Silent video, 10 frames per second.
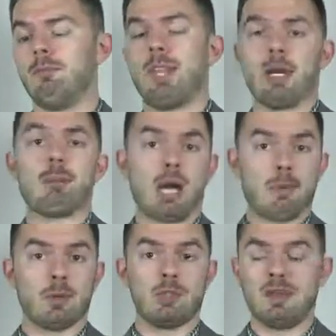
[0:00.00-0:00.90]
in a
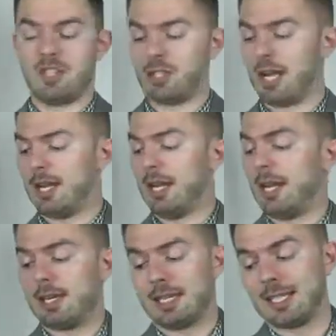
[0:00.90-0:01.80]
proper spit shine,
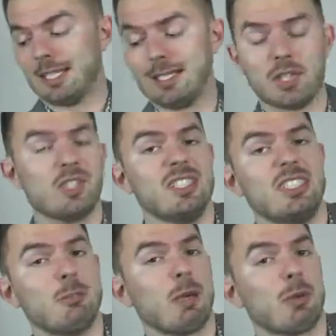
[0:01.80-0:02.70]
and I can essentially
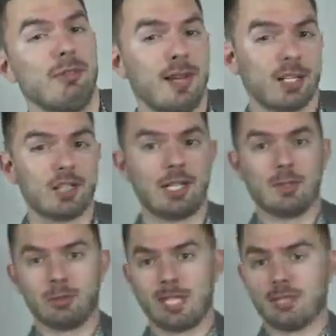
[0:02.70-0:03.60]
see my reflection on
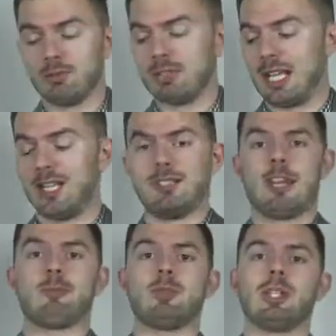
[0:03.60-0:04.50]
those guys for days.
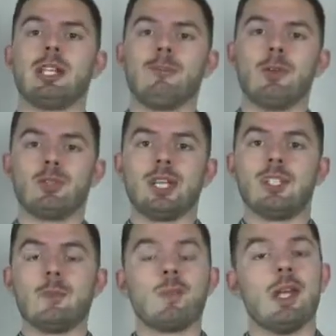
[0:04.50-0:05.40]
Absolutely love those
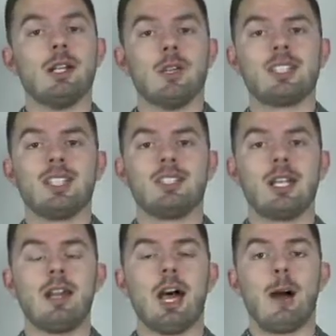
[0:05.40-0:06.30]
guys. Like I
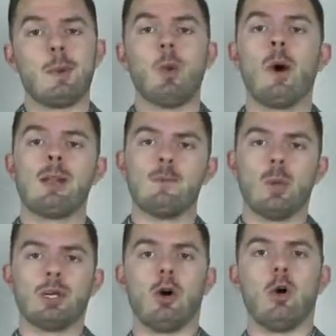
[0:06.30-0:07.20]
said, I'm going to wind up
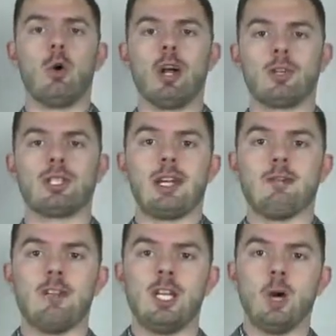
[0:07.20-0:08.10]
doing a whole other care
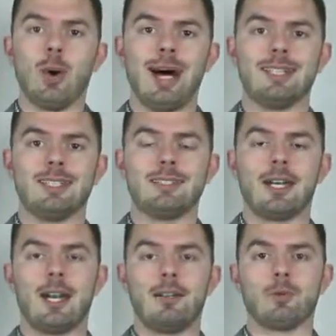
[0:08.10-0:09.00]
video on the
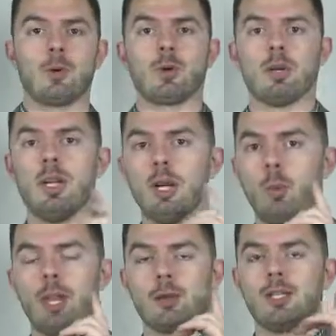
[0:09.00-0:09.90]
side for
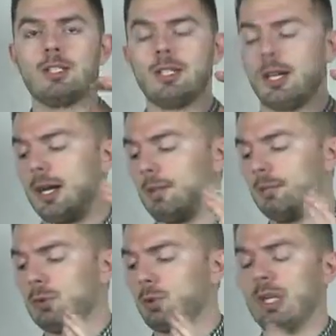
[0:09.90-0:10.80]
whether it's
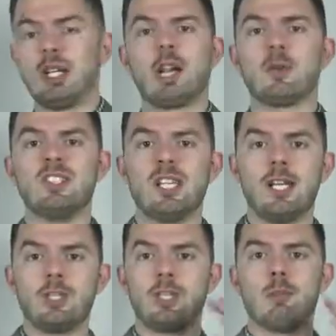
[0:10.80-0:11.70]

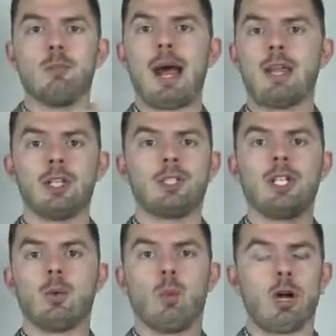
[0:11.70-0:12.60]
recolorization,
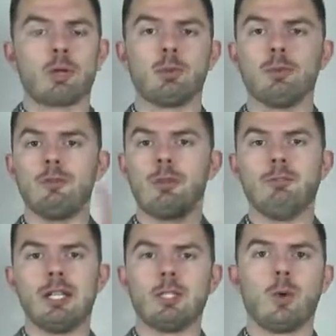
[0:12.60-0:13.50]
polishing, waterproofing,
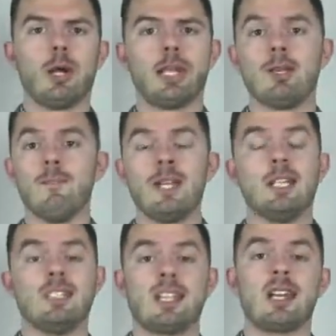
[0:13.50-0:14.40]
mink oiling,
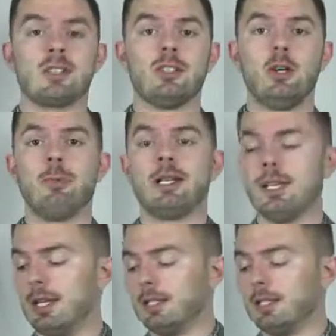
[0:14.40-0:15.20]
saddle soaping.